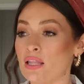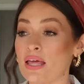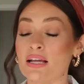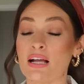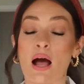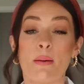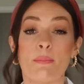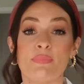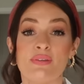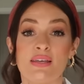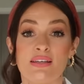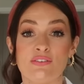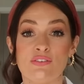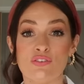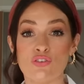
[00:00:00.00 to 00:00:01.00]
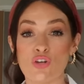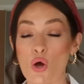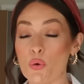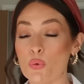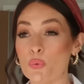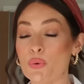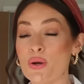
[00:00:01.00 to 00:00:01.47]
It comes in
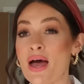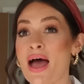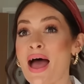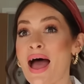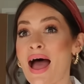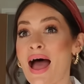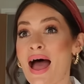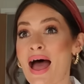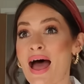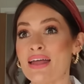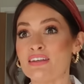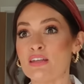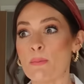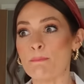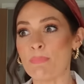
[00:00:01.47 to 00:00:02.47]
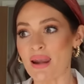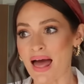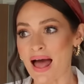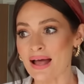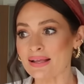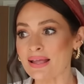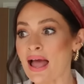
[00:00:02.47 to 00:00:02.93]
stone and
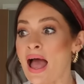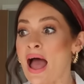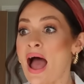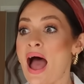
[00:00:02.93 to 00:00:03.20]
black,